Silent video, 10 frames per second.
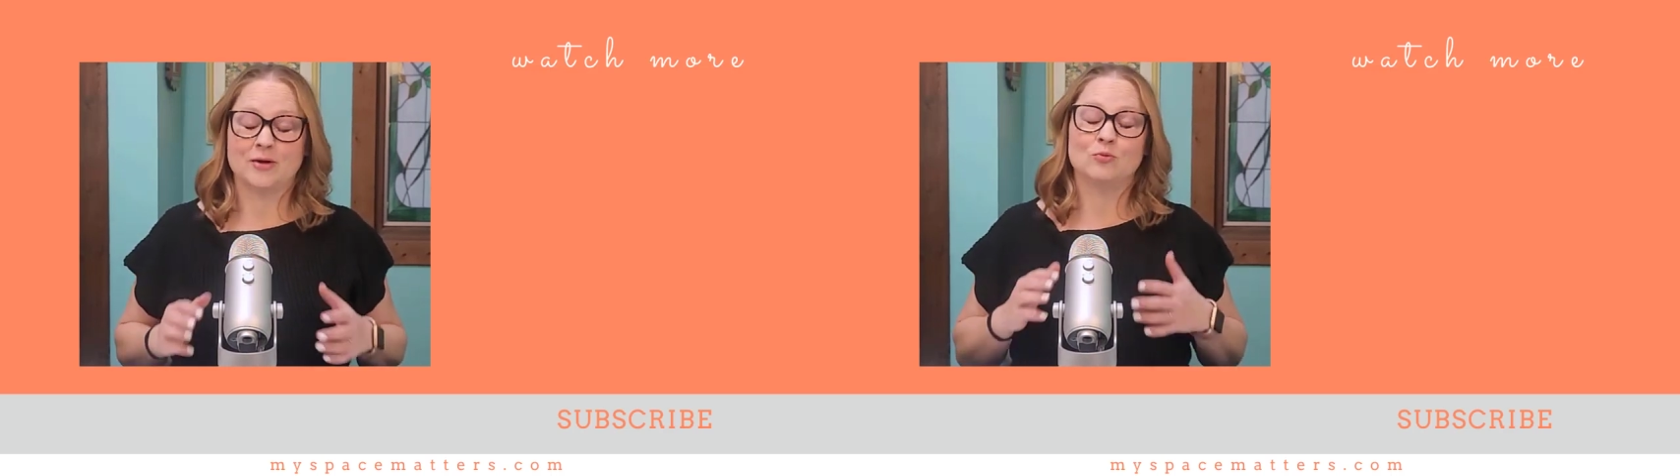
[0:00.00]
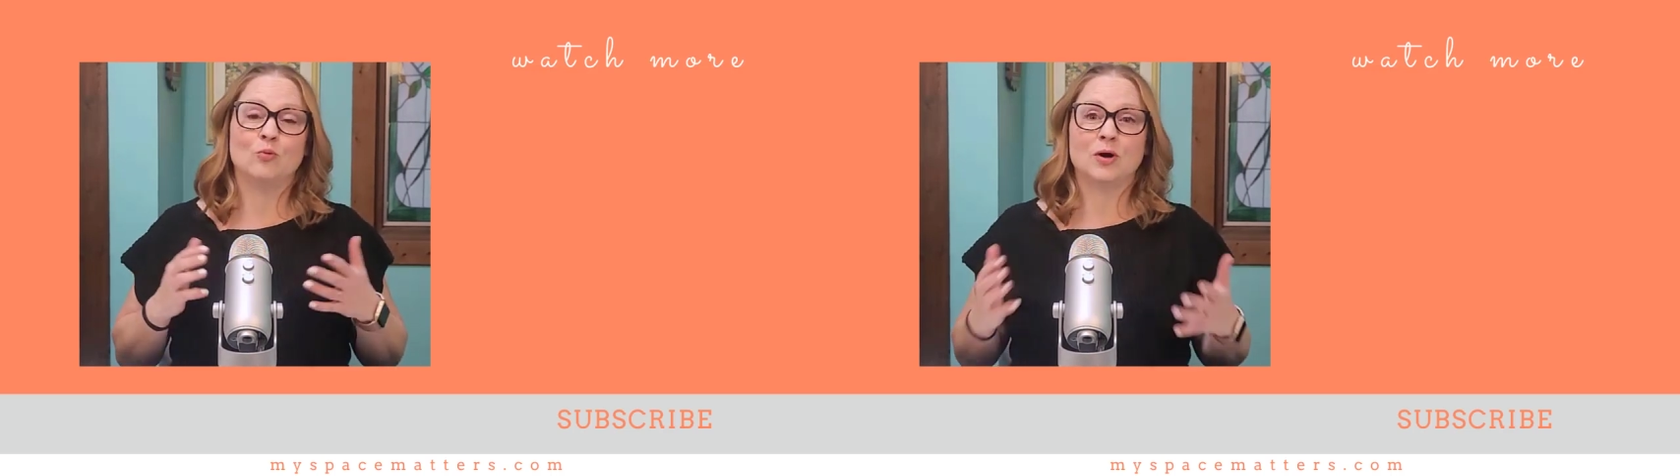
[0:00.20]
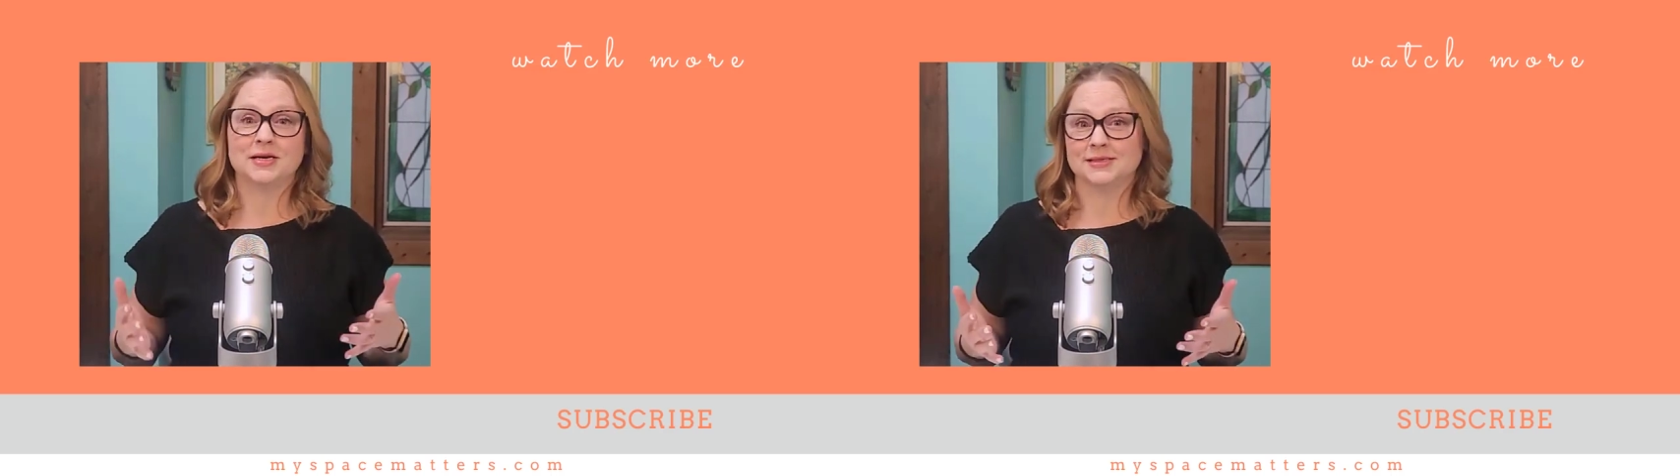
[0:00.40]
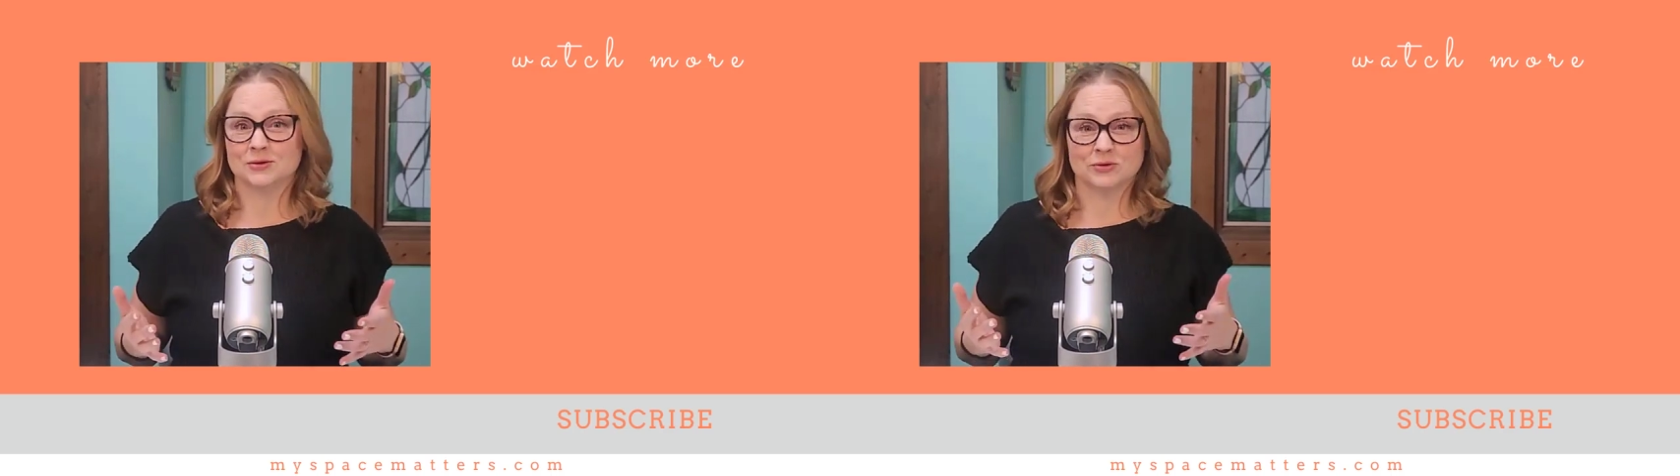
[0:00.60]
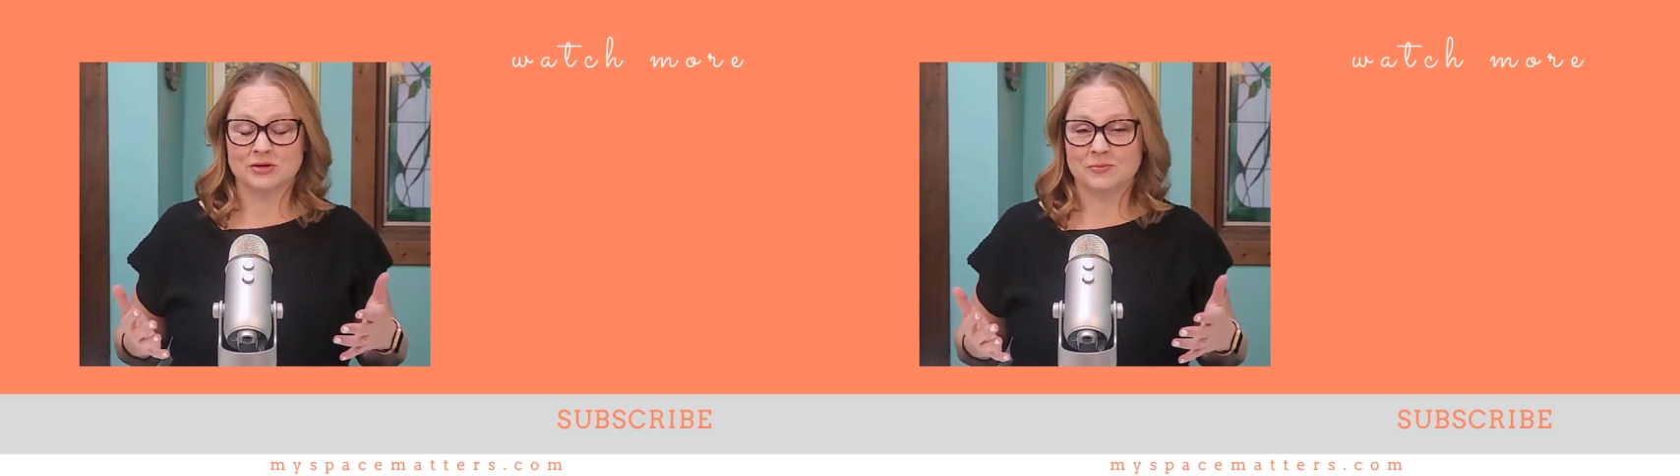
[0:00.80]
what is
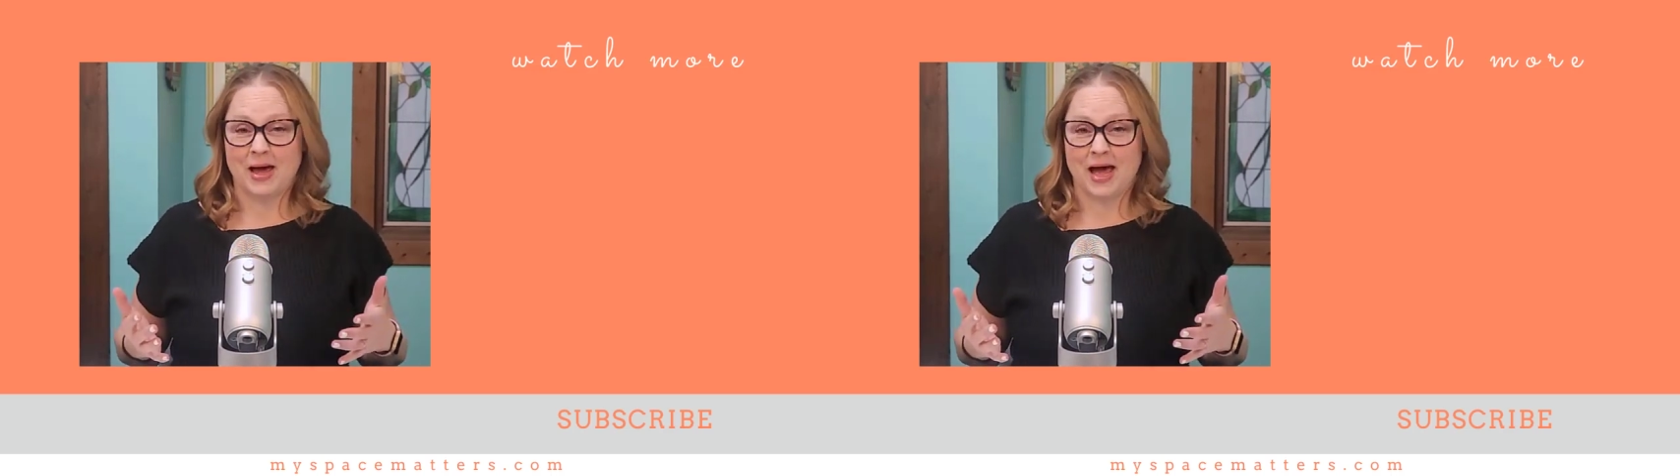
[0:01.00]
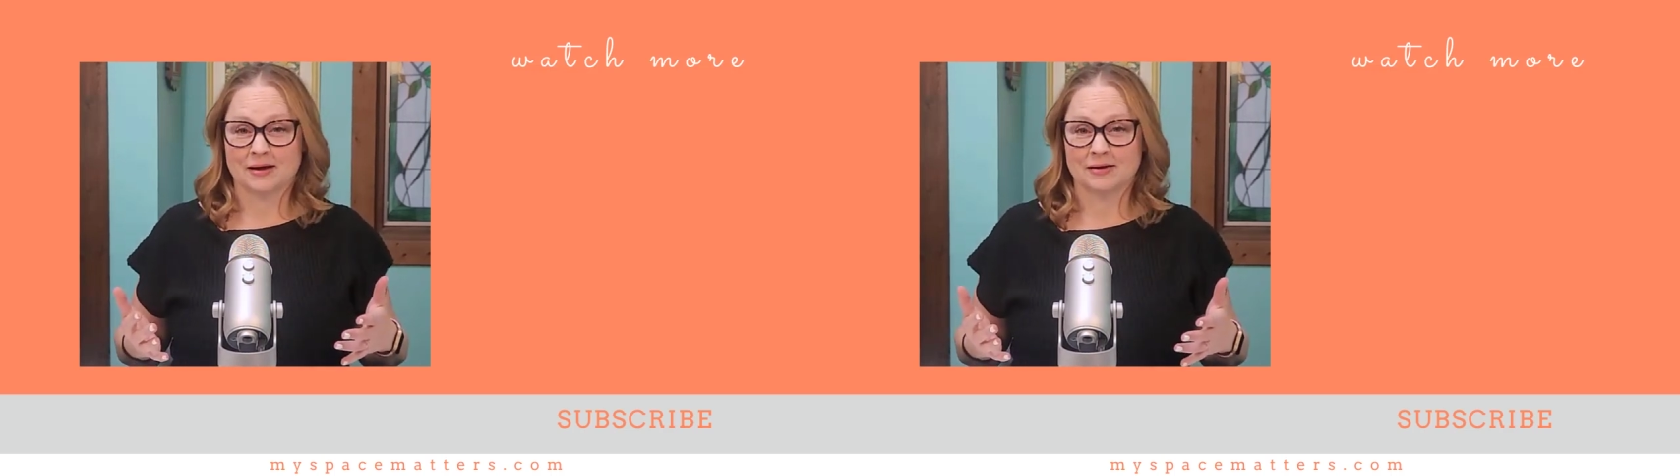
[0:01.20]
holding you back?